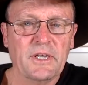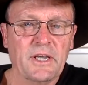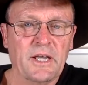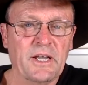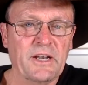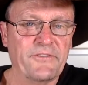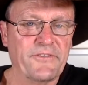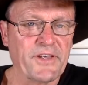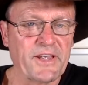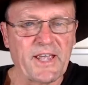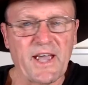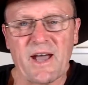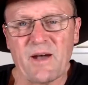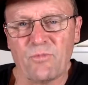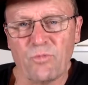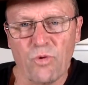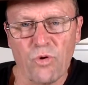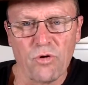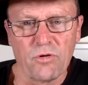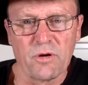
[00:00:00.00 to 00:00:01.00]
and if you
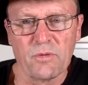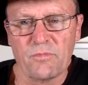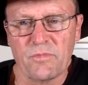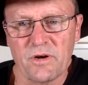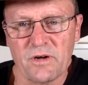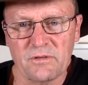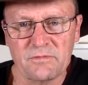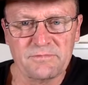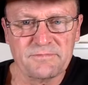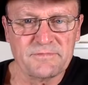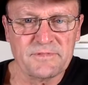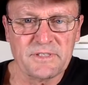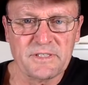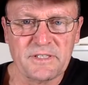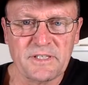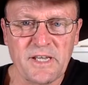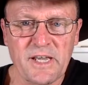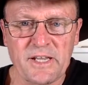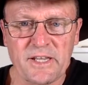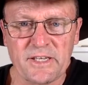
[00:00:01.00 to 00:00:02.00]
can't walk them, well,
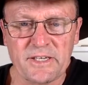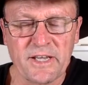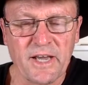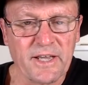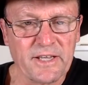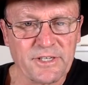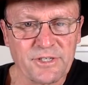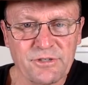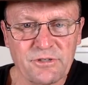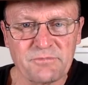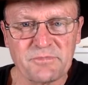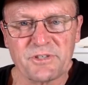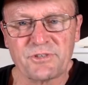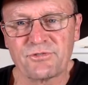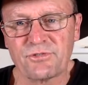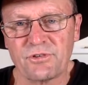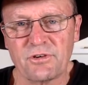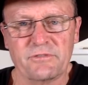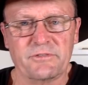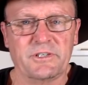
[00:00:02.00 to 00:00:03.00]
end of the day you shouldn't be
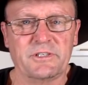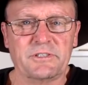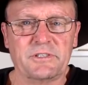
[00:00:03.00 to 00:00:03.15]
driving it.